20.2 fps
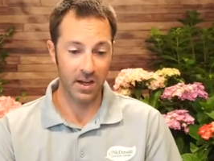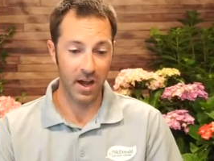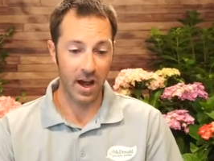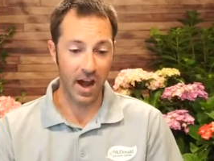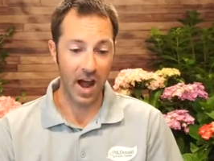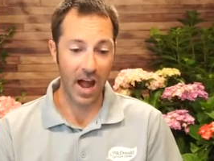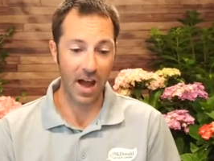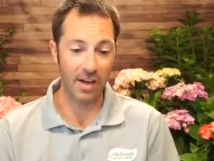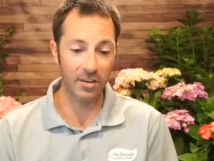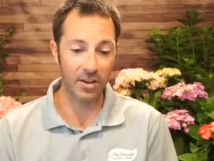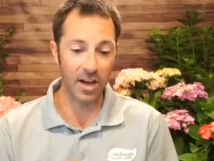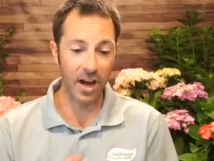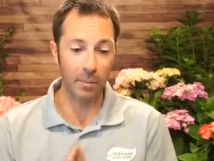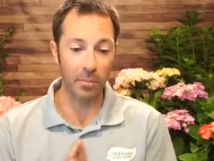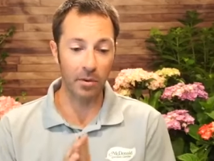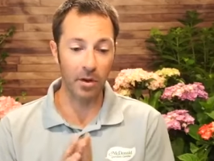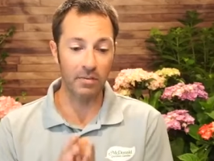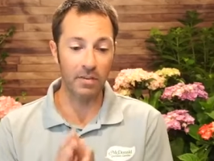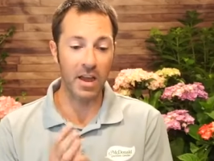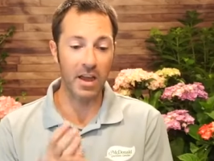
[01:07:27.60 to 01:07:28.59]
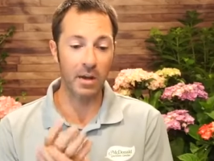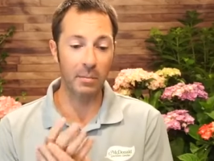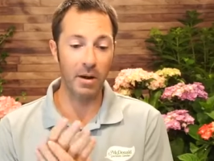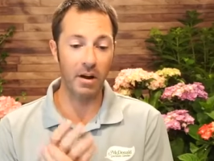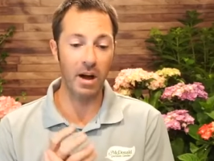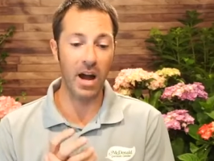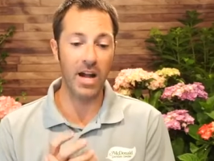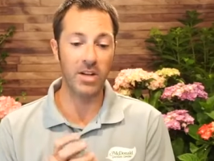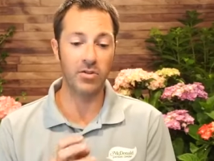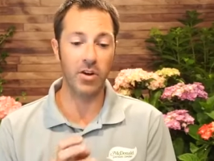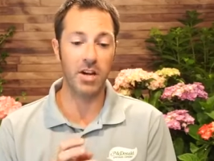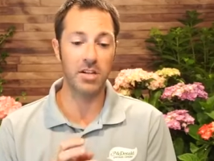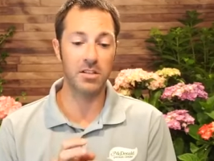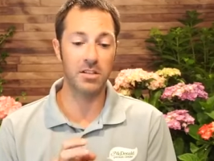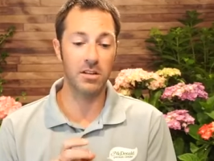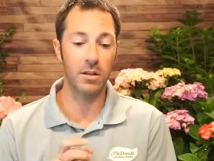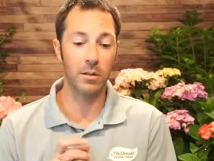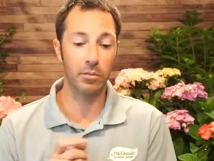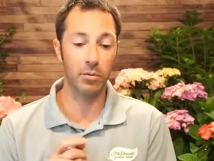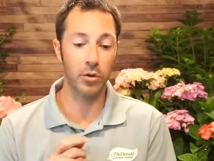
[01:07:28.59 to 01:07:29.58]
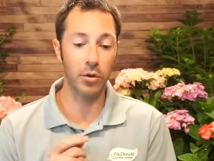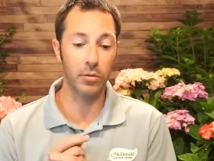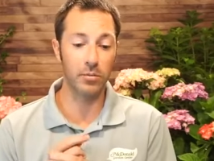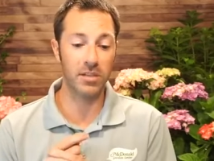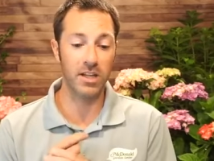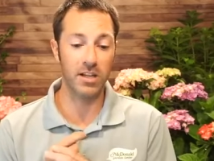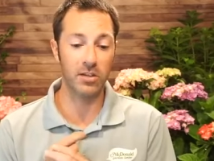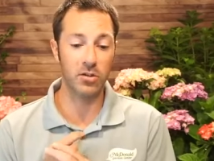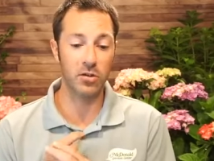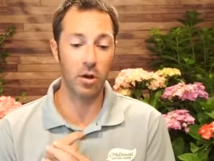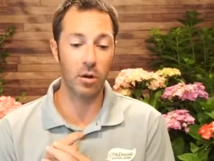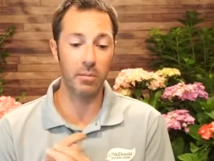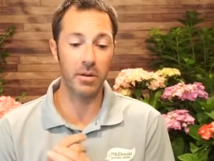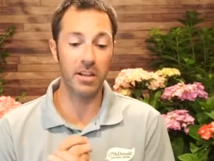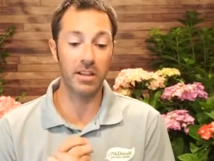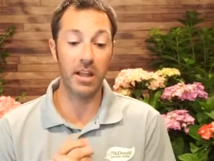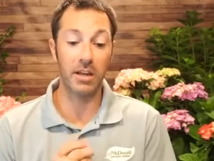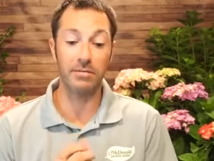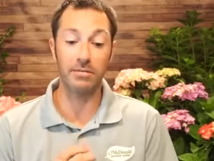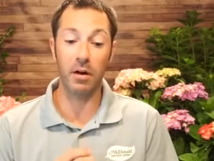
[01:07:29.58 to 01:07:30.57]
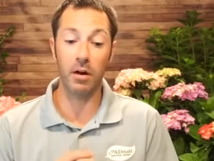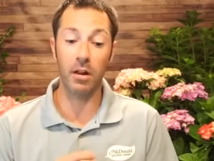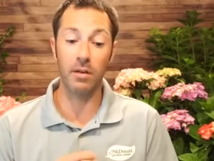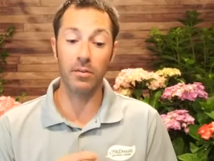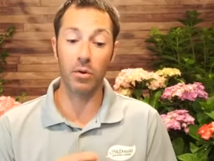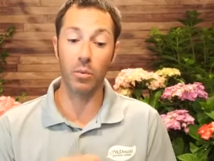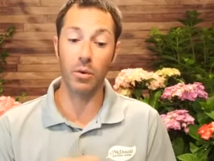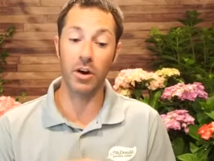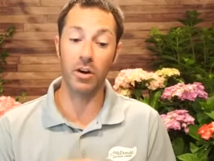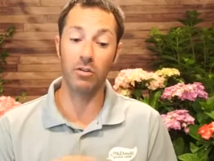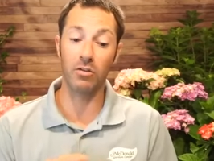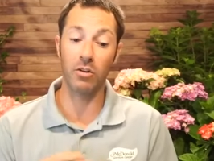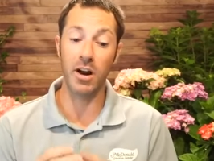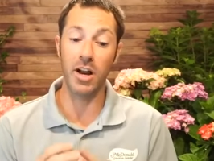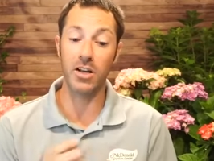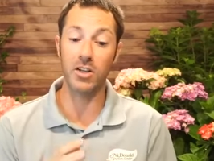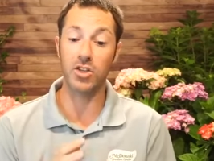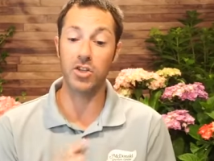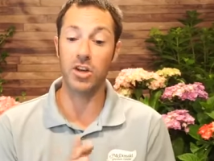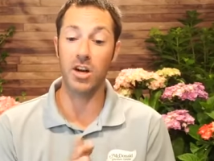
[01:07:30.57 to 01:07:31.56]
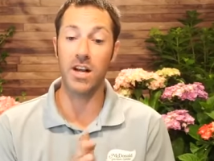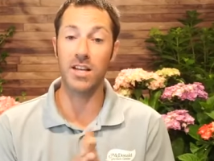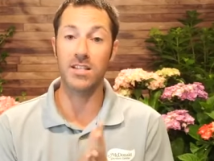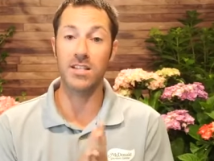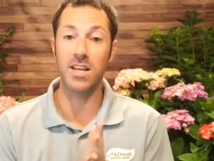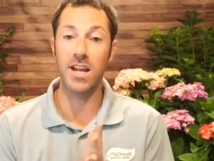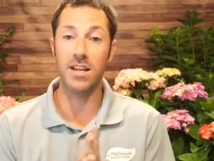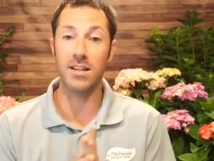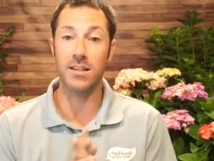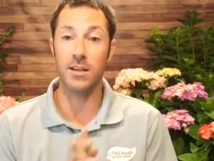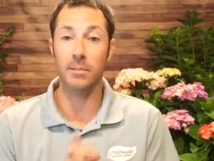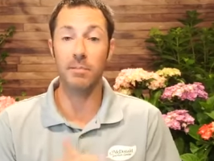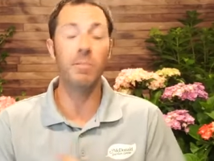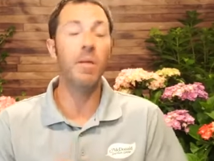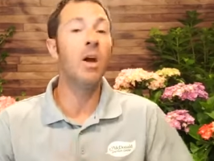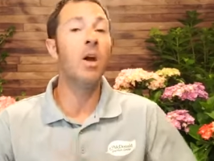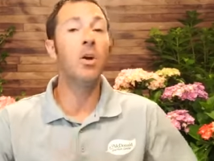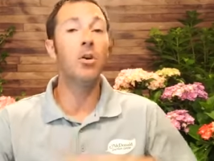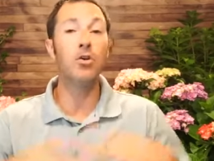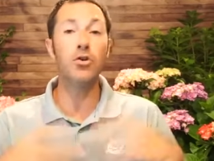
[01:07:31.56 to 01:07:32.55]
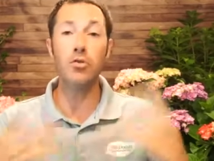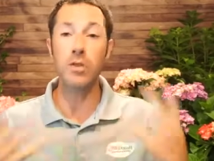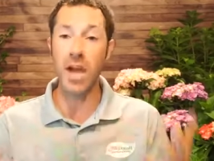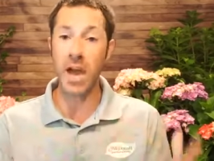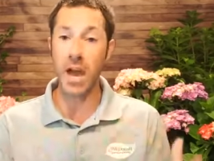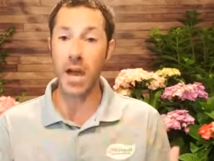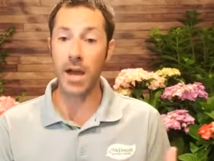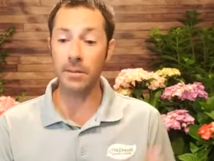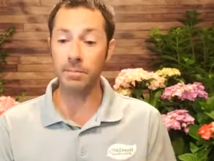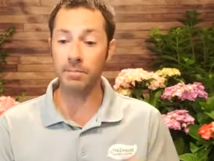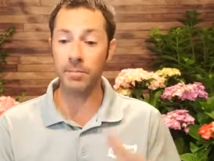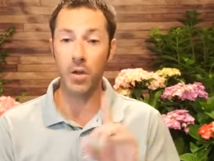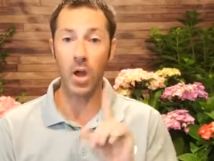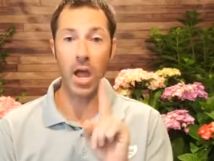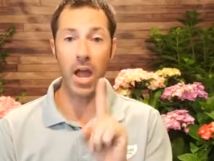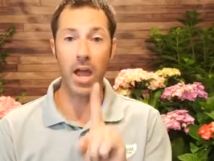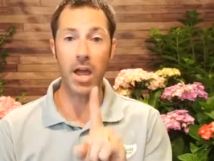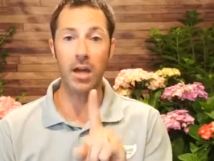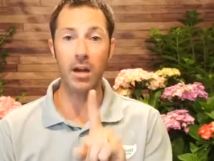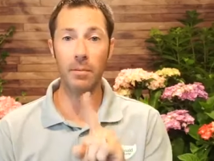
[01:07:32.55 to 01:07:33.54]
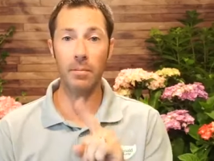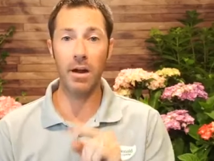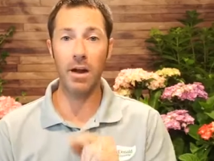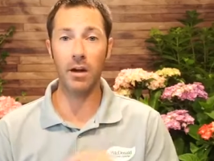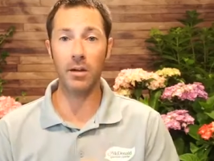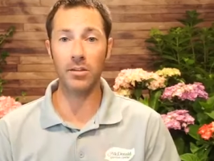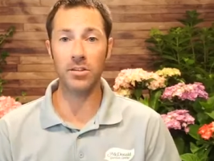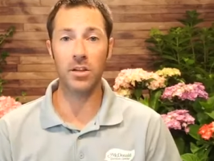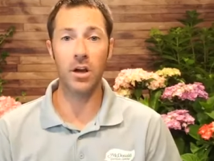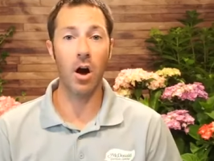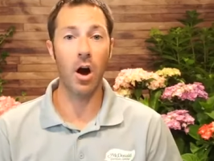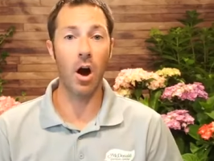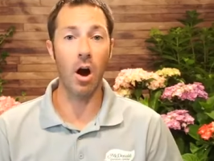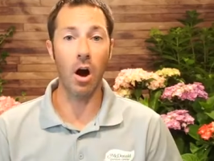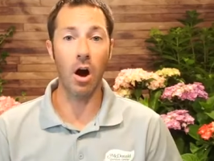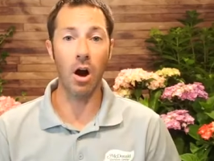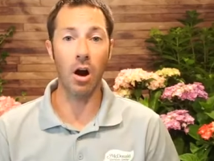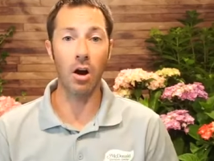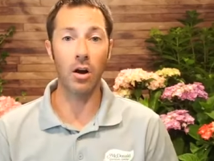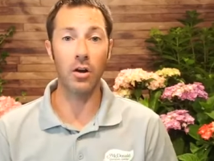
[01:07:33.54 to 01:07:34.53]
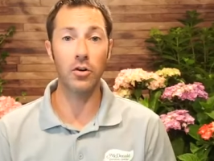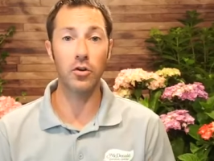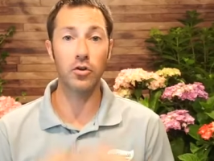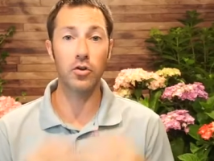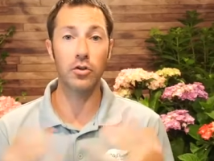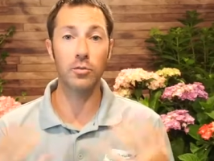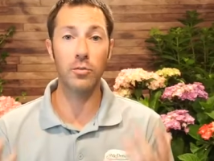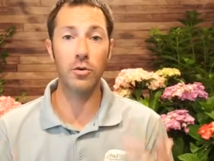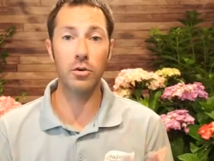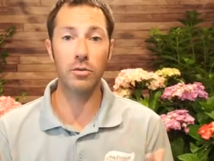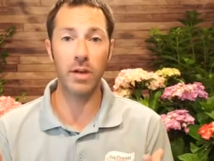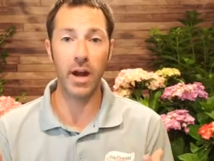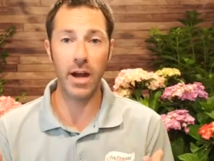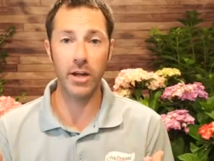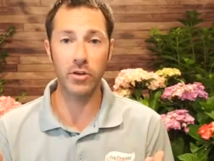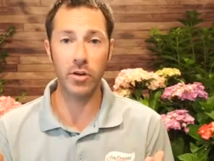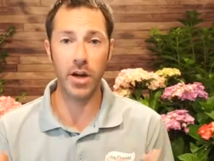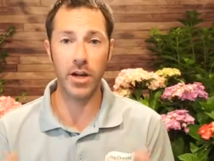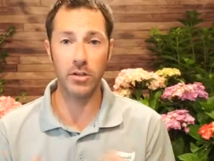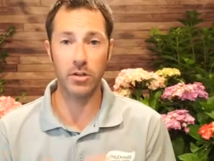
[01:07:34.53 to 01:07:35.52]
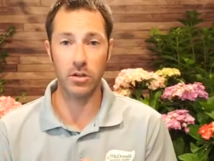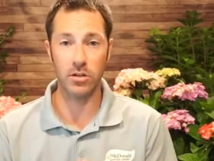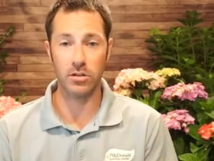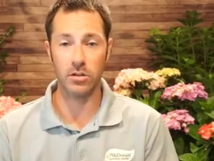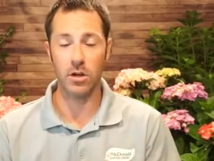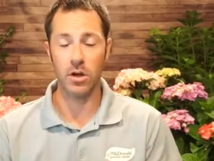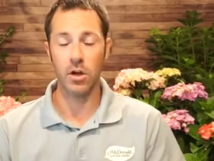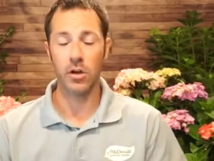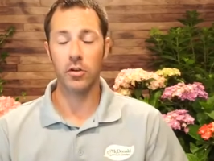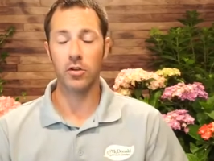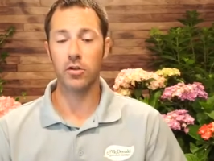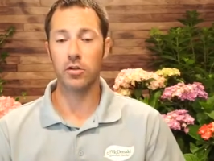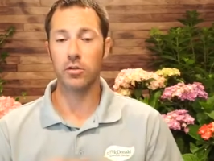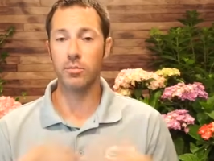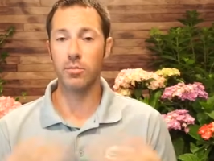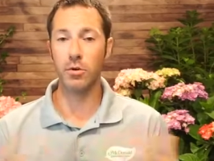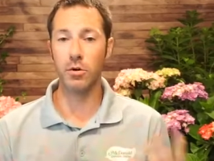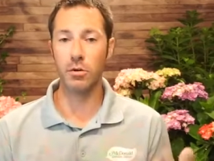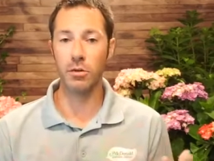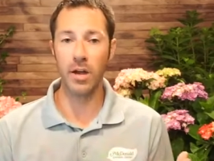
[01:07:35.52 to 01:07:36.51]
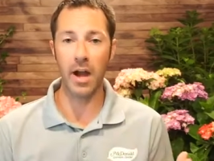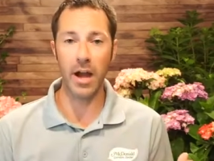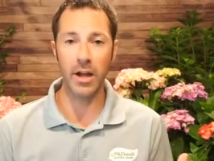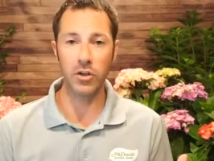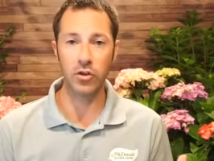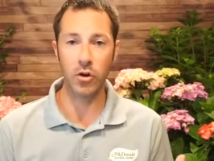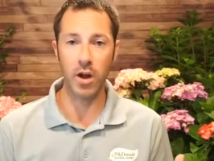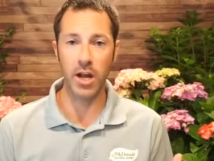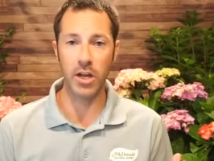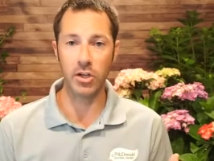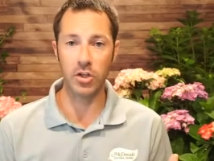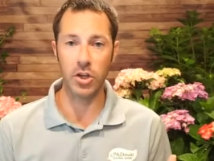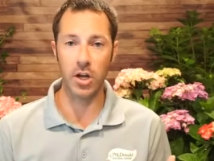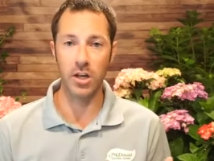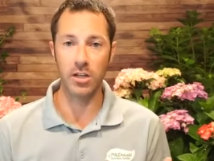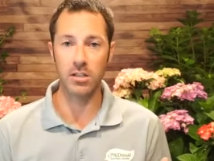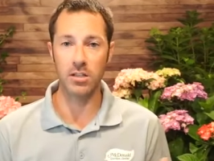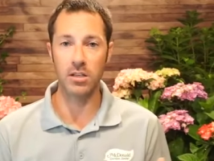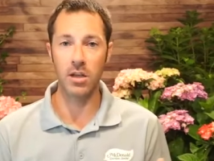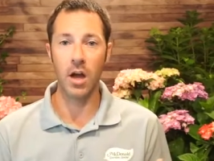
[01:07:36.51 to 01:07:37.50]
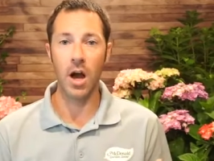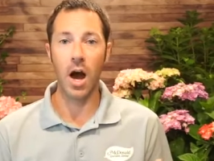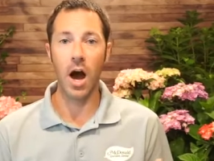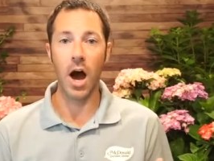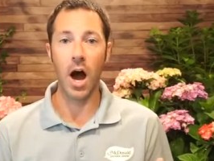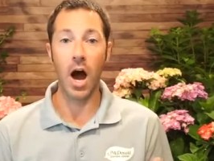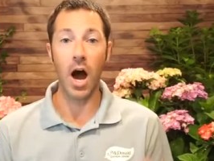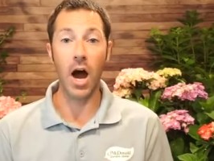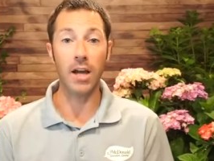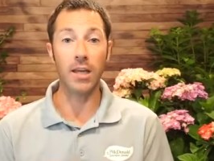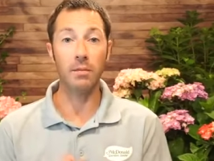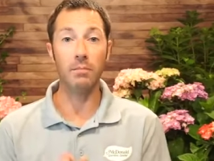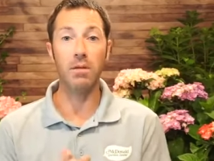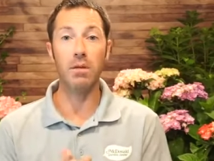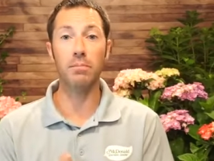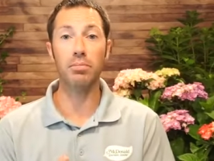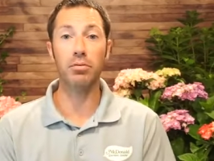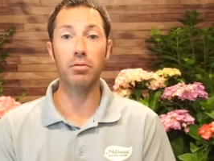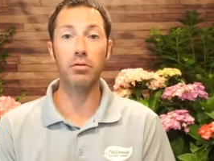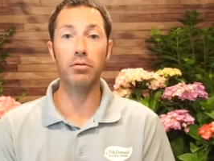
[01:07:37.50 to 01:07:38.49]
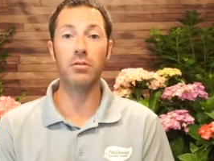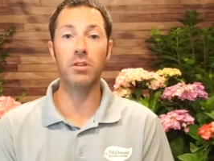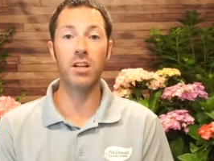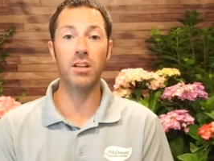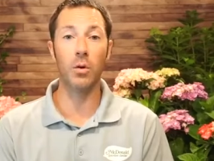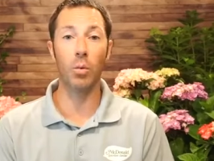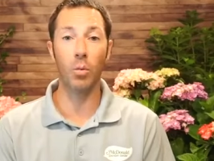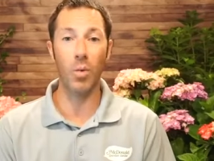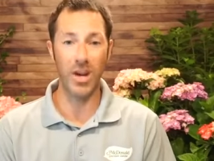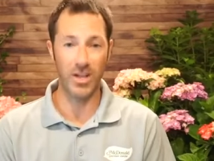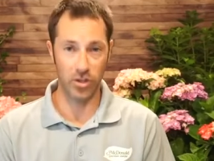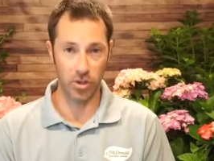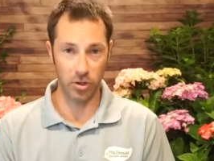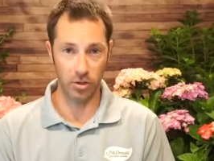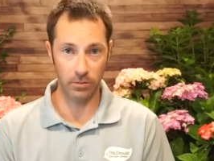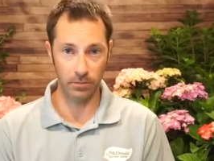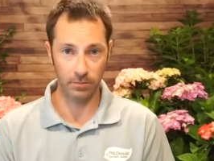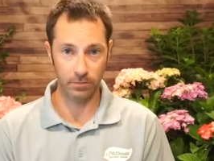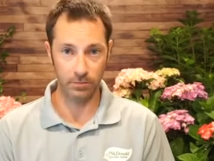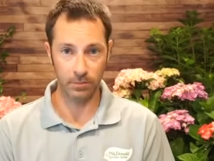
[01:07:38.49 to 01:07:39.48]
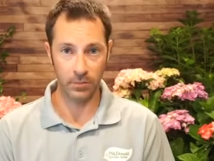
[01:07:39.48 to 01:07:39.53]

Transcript: I have a couple of Annabelle hydrangeas and the blooms get so big they fall over when it rains. Should I stake them? You can. Annabelles are smooth hydrangeas. Smooth hydrangeas uh, can be pruned in the winter.